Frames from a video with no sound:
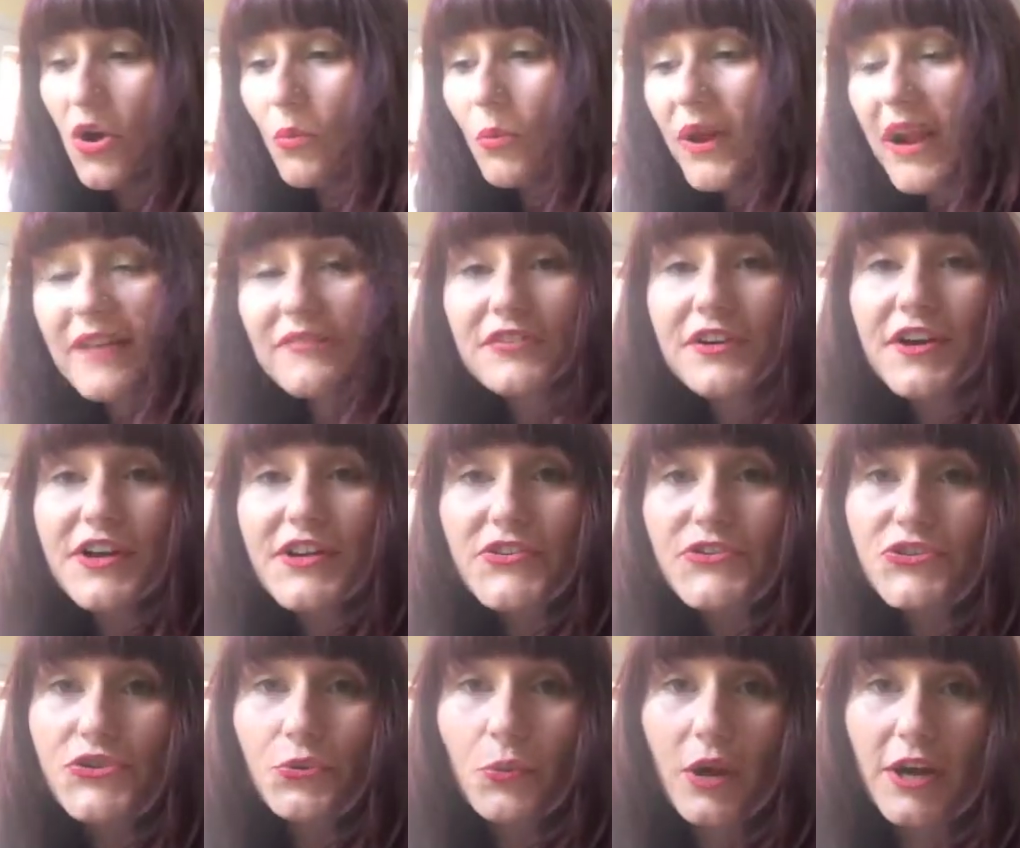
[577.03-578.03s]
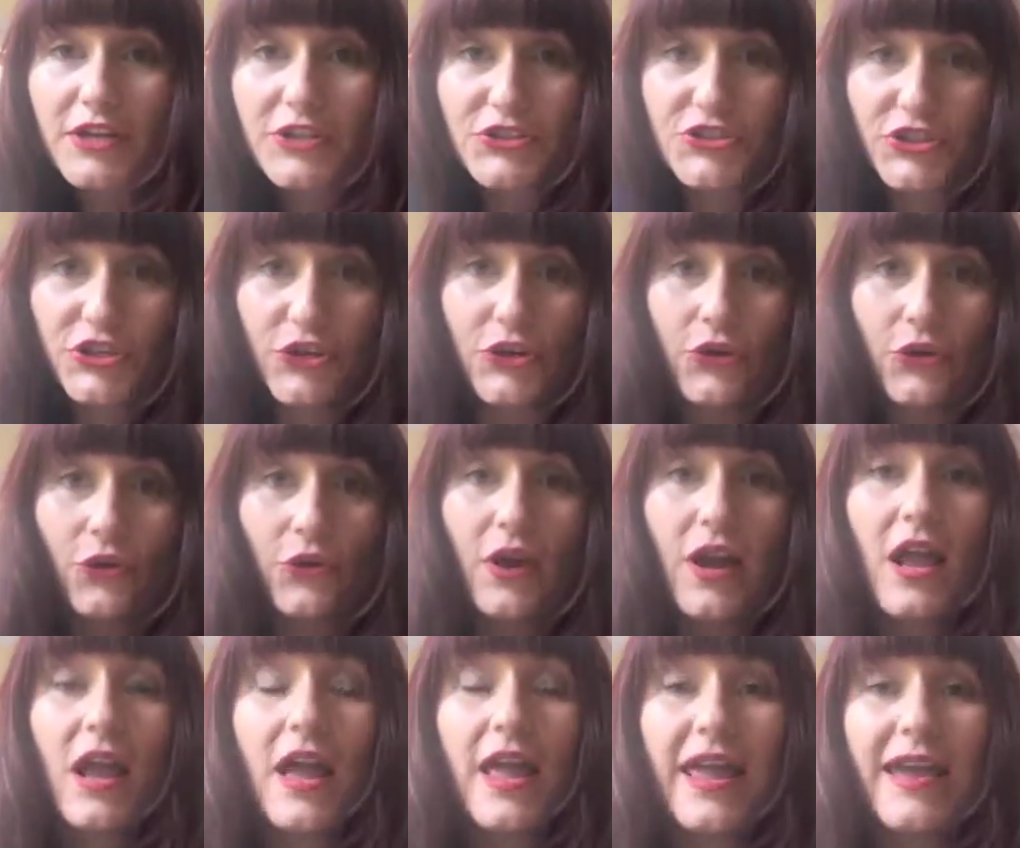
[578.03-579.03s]
Whatever it is you want to do,
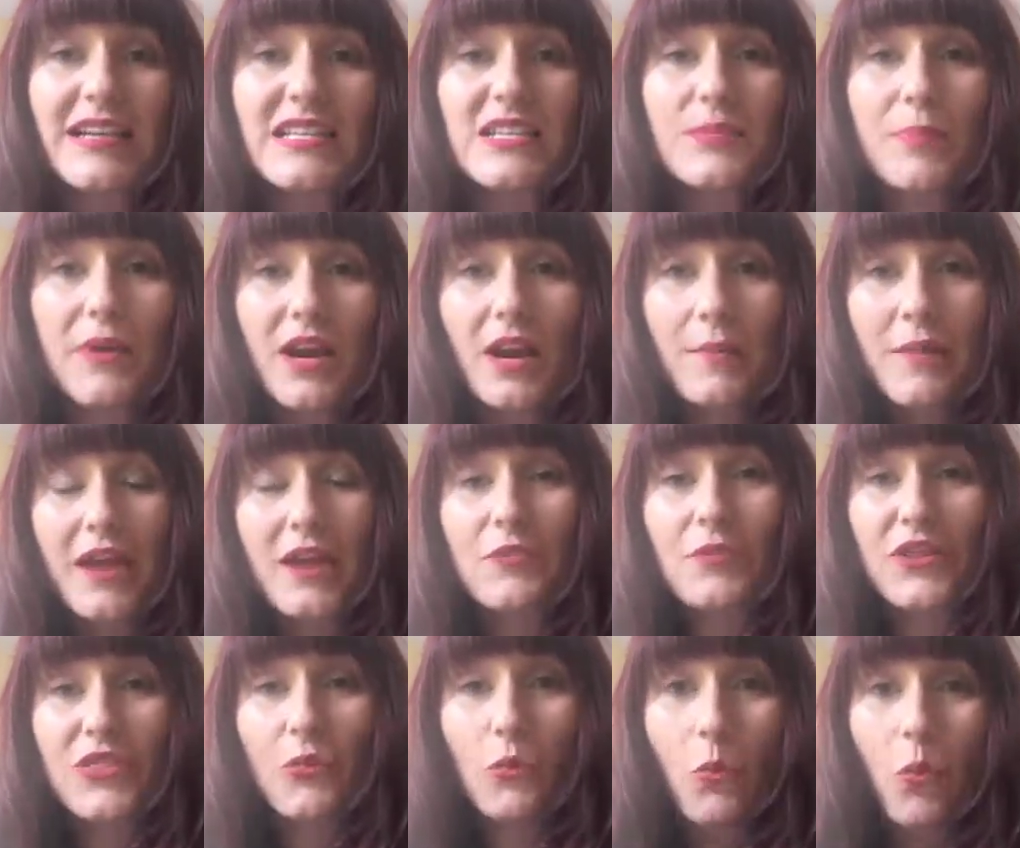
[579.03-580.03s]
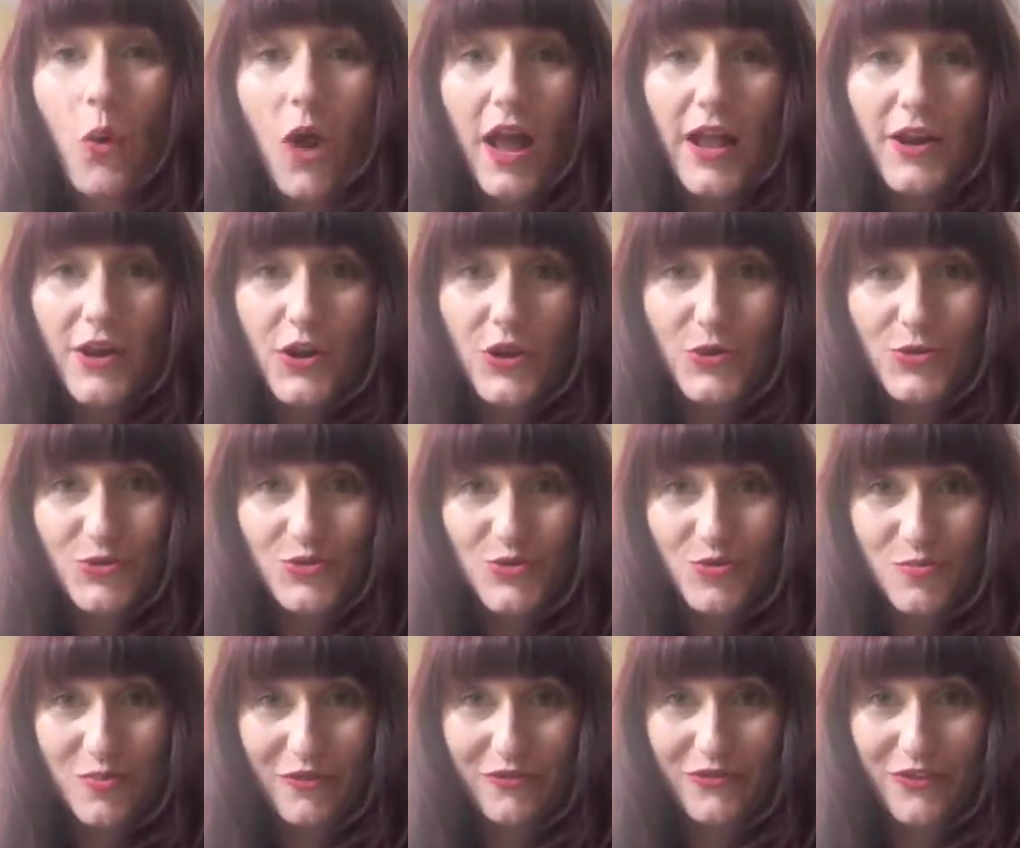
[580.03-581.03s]
experiment with 1 new
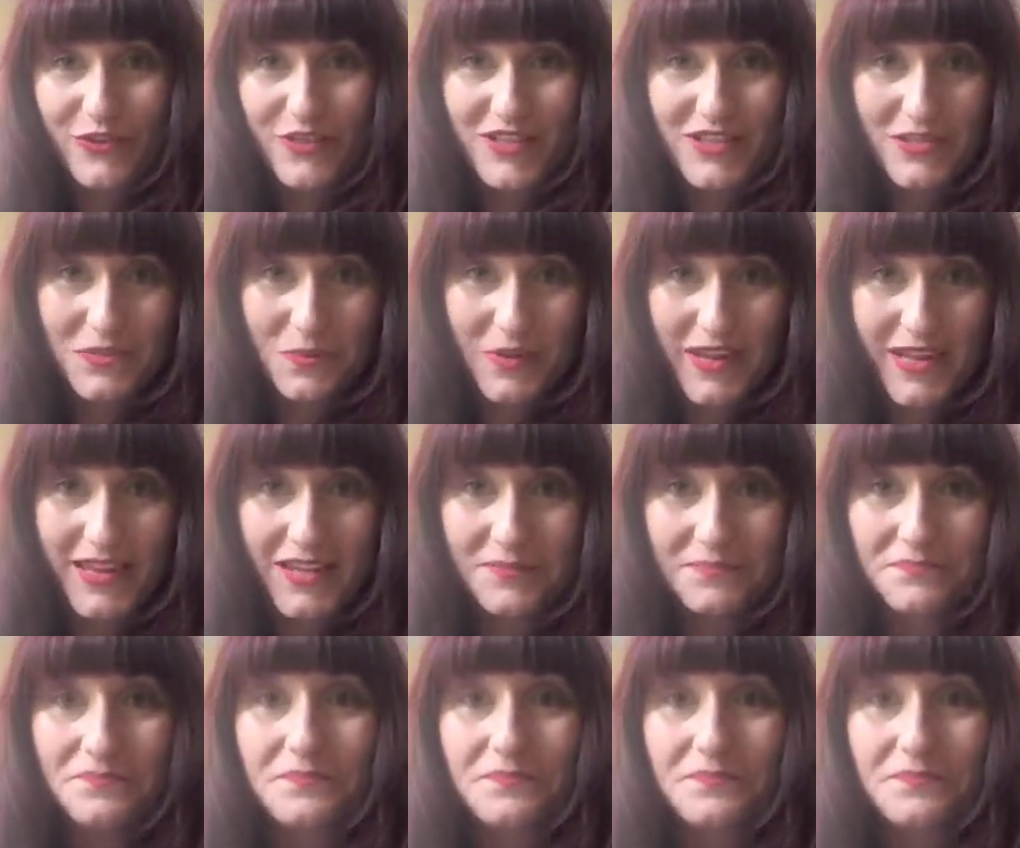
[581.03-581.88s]
superfood this week.